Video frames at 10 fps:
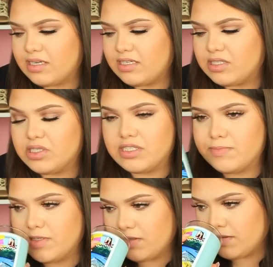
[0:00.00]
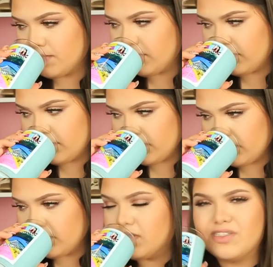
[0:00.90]
And it just smells
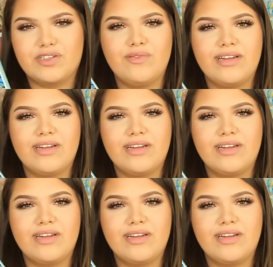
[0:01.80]
so